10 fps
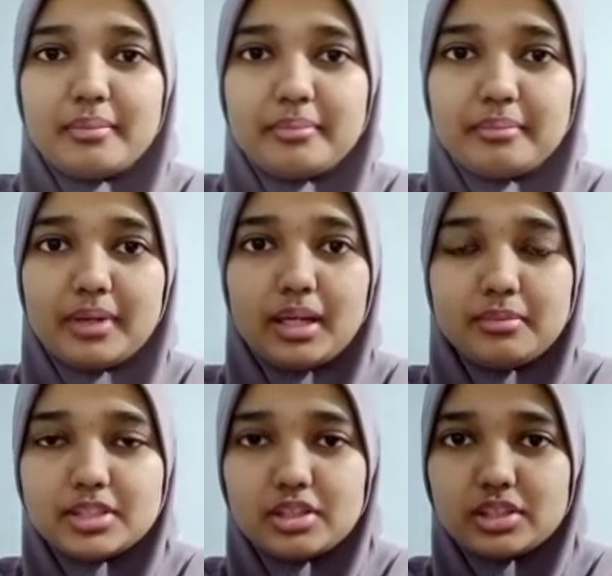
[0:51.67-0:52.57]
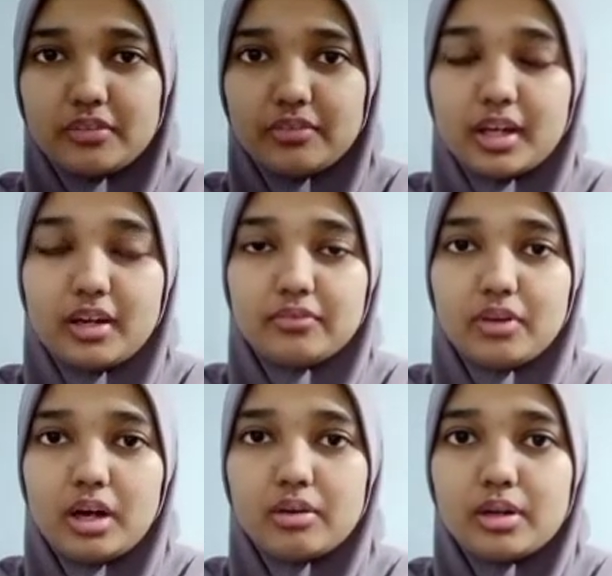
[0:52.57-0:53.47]
My name is Nur Shafika. For
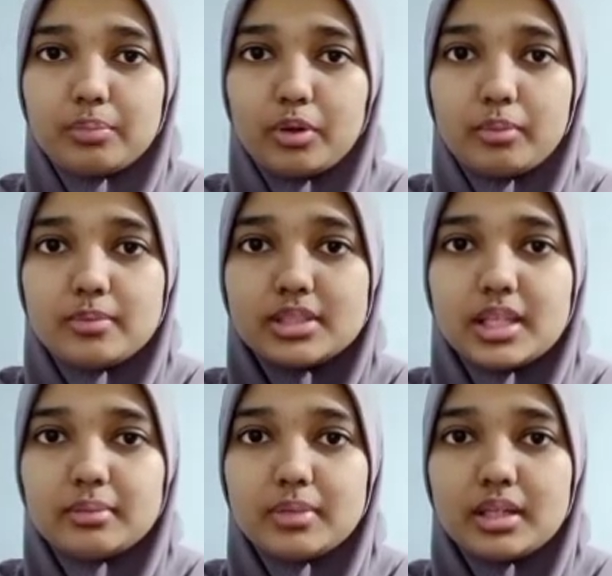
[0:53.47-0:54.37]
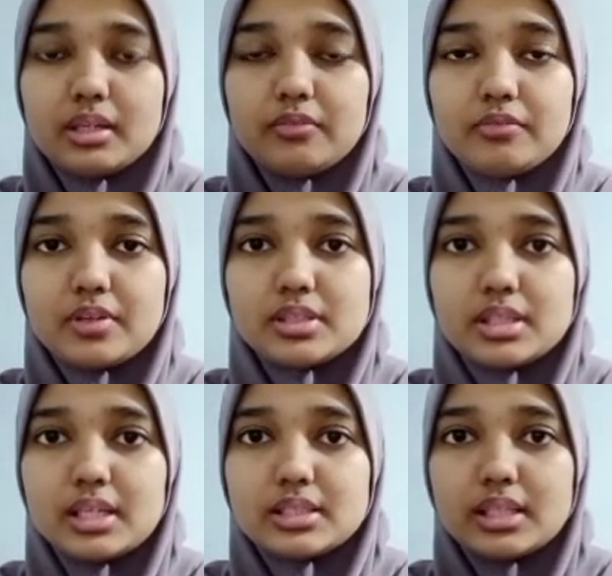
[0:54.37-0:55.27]
our problem statement, first
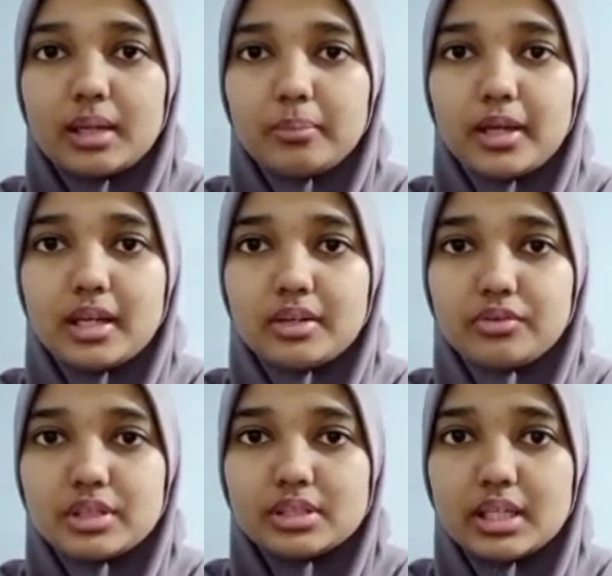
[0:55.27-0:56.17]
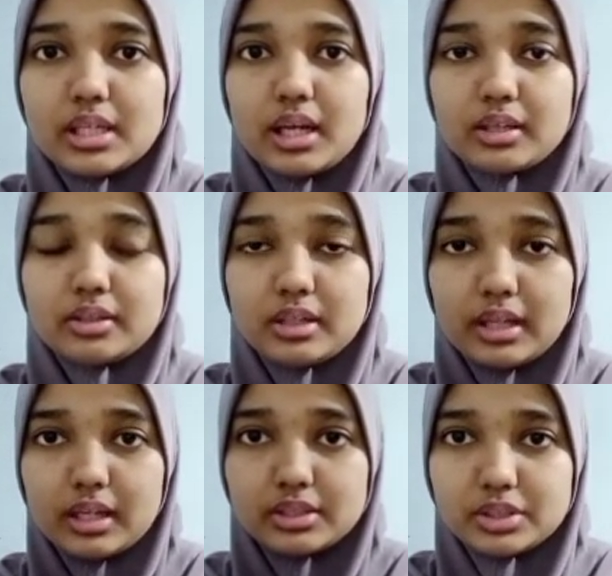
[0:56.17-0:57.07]
is unplanned increase in
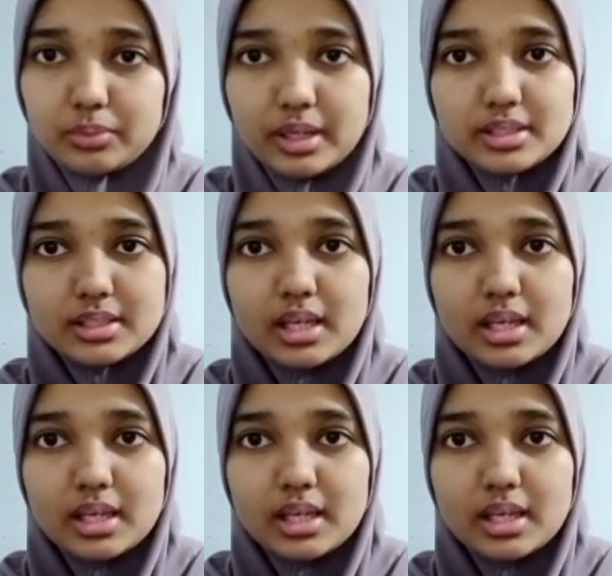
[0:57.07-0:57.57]
agriculture waste.